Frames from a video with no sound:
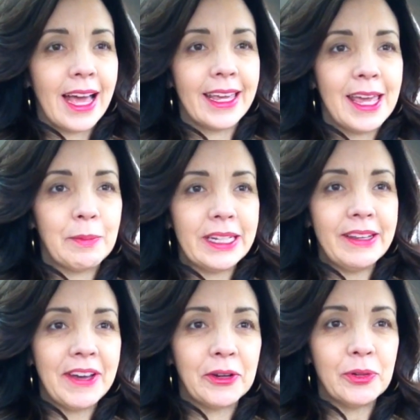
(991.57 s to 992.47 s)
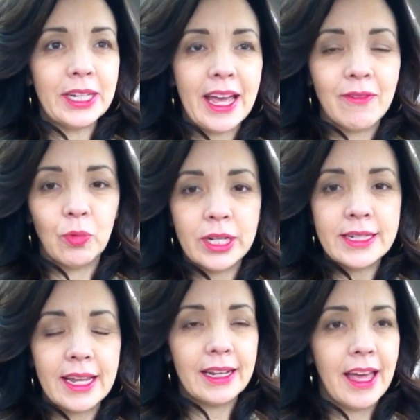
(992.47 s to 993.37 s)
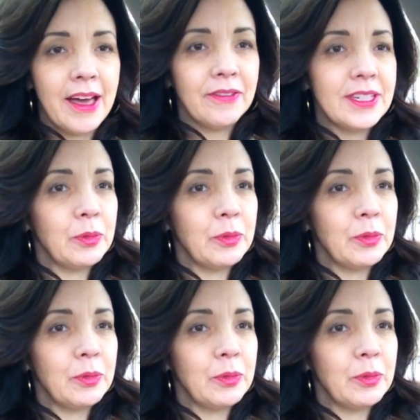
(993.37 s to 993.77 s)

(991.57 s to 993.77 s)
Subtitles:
I can't believe I only have 1 day left.